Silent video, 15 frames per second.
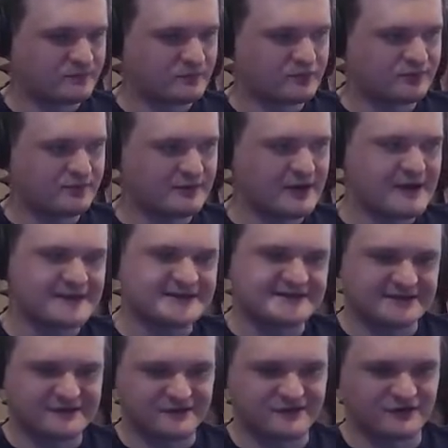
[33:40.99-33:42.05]

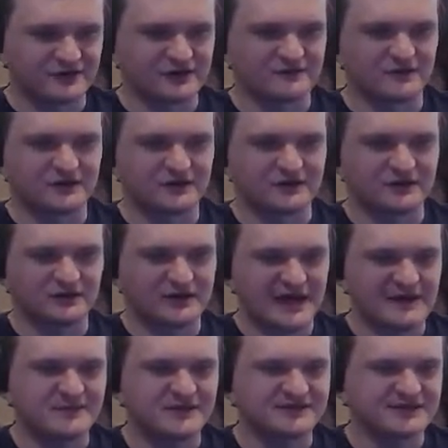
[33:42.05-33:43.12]
Relatively forgiving.
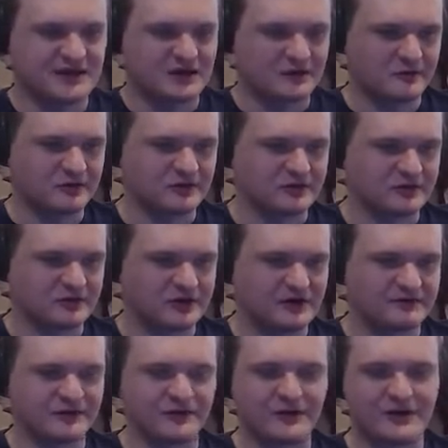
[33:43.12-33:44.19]
Can be scary when you hit the
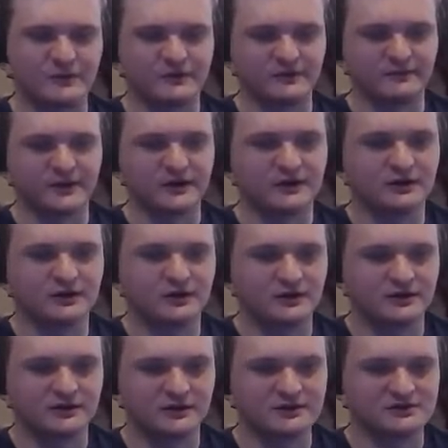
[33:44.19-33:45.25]
lava though, I will admit.
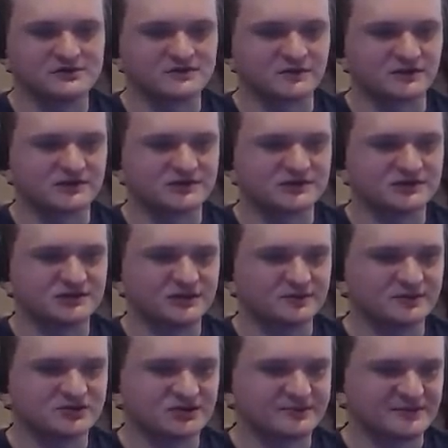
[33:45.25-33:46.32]
And you just want to double
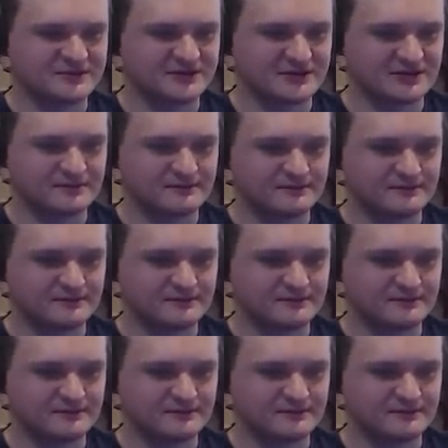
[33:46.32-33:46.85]
jump up to him.